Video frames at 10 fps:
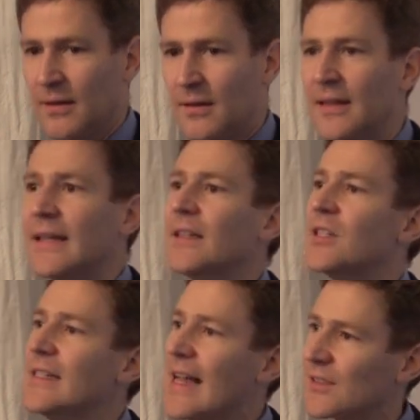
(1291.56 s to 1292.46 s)
Clinging
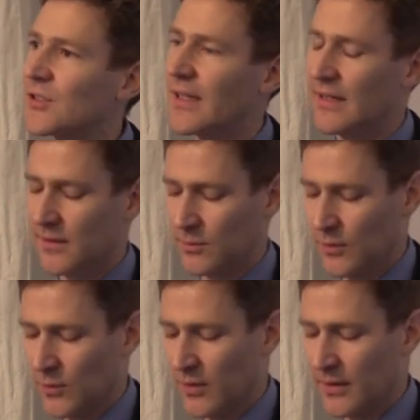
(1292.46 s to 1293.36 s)
to yesterday's
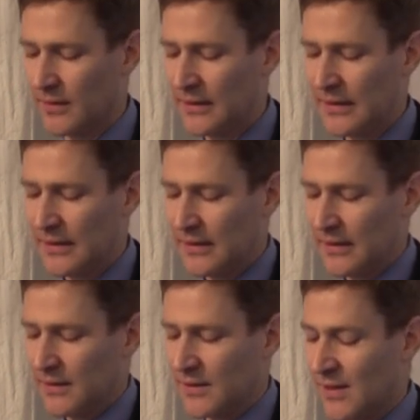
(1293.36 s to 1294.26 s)
liberal order
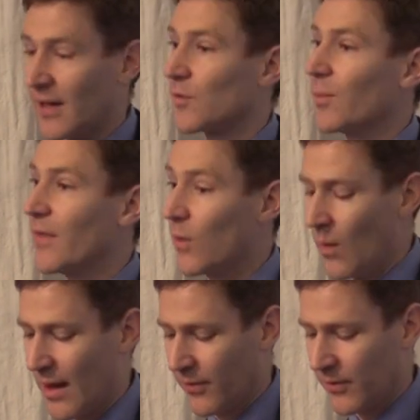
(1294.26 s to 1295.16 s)
does not spread the
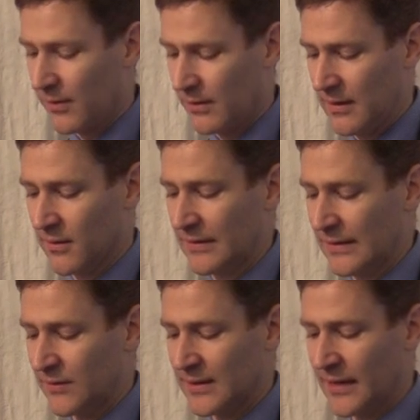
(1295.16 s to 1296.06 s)
wealth nearly
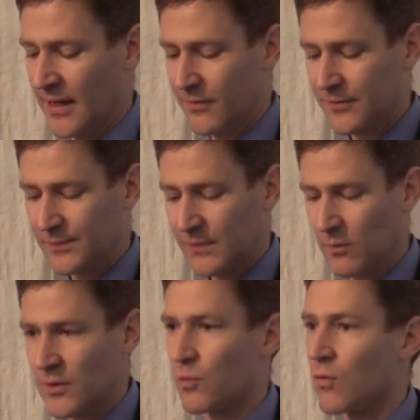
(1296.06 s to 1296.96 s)
evenly enough,
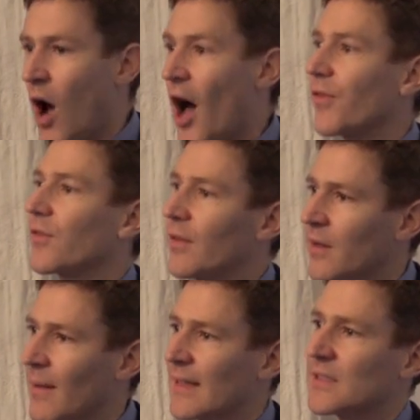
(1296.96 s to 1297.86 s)
which rots the
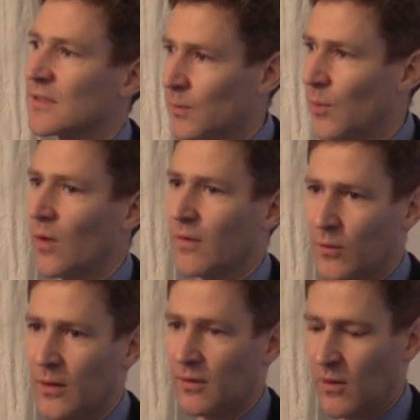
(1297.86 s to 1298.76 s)
domestic support
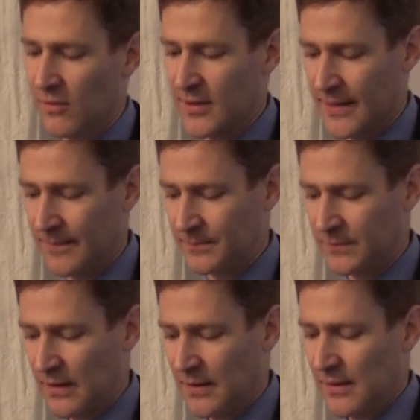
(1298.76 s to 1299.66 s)
for it over time.
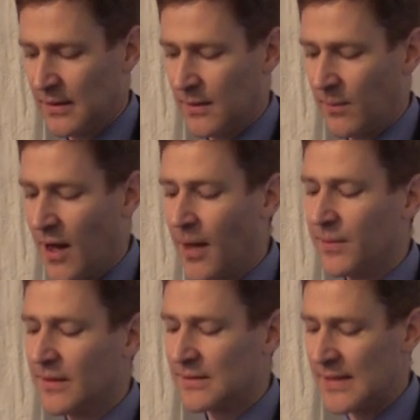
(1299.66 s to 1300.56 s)

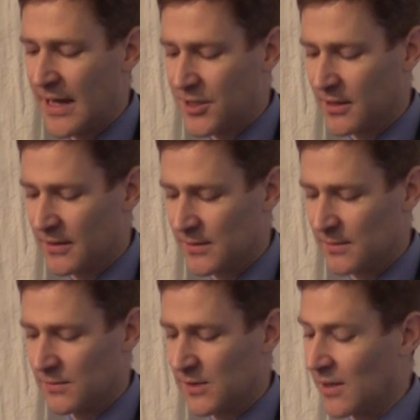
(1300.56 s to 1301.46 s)
Populist
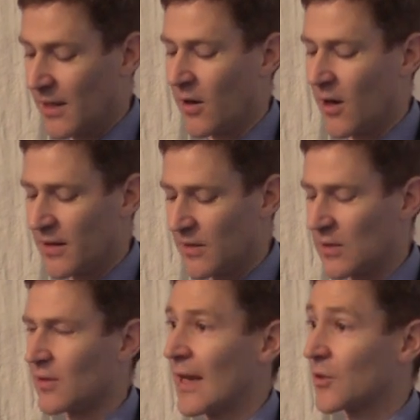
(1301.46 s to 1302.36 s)
nationalism does not harness
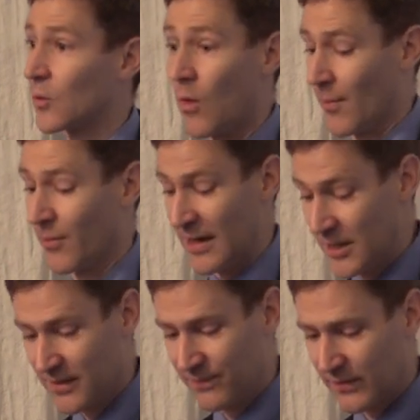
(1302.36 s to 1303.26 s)
international
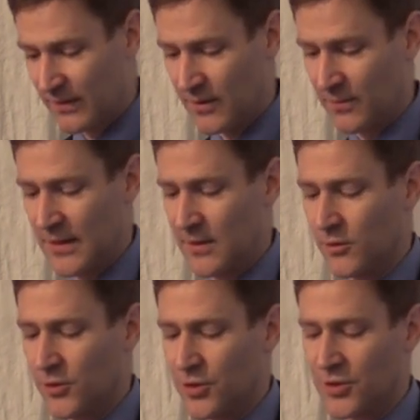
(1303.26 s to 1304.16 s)
cooperation to meet the
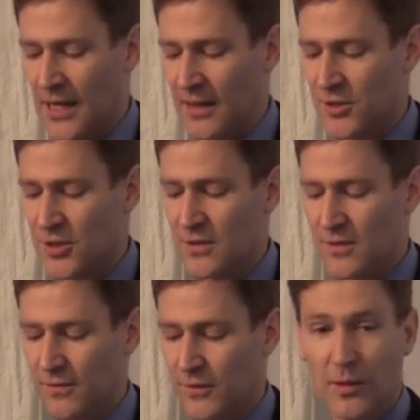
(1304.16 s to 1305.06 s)
crucial
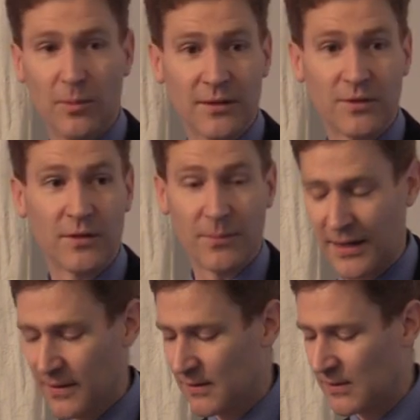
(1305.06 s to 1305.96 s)
challenges of global
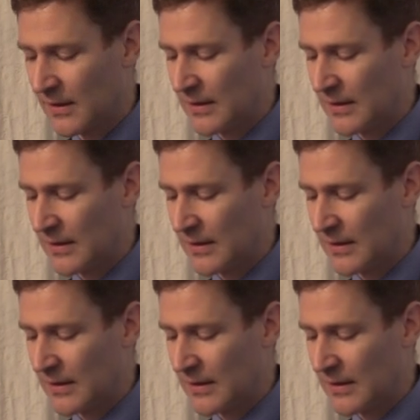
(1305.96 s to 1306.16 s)
interdependence,